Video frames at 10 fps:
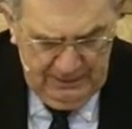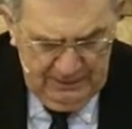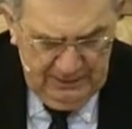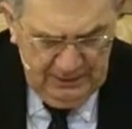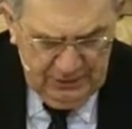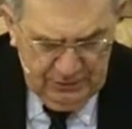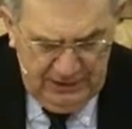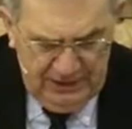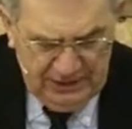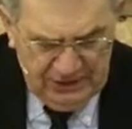And so
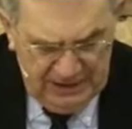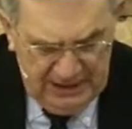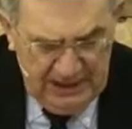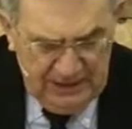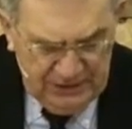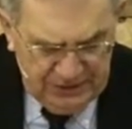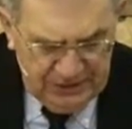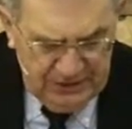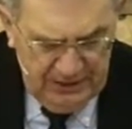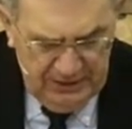he sees
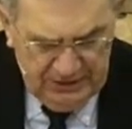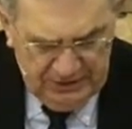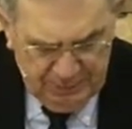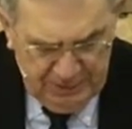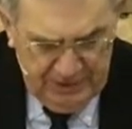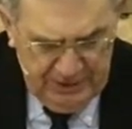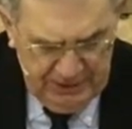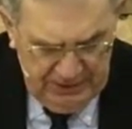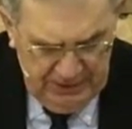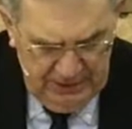the
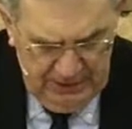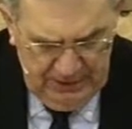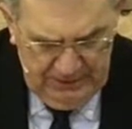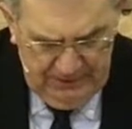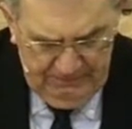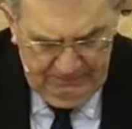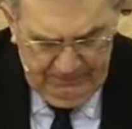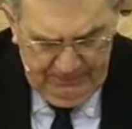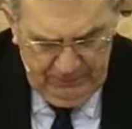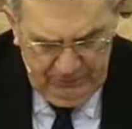Spirit
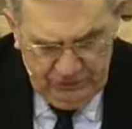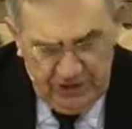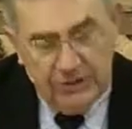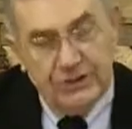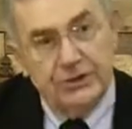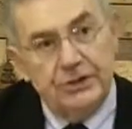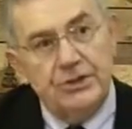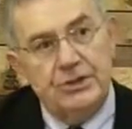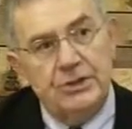on Jesus.